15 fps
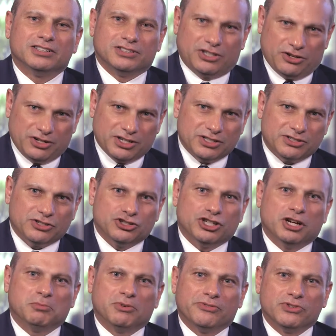Tony is the
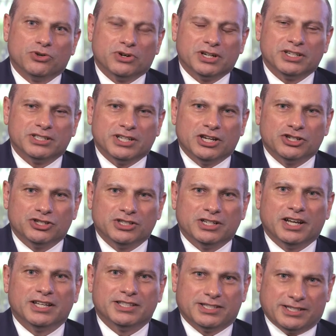chairman of the organization
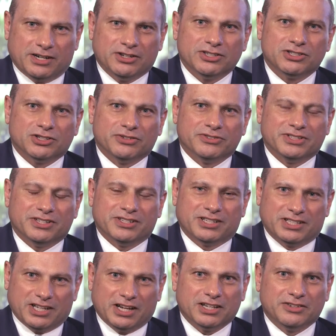and Sara serves as
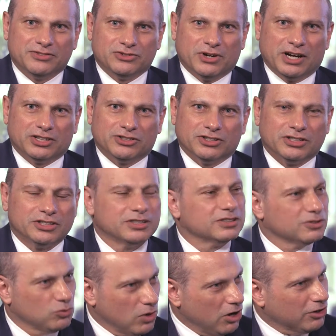executive director.
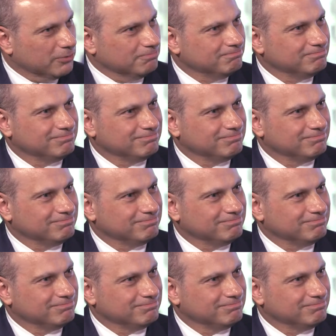Welcome.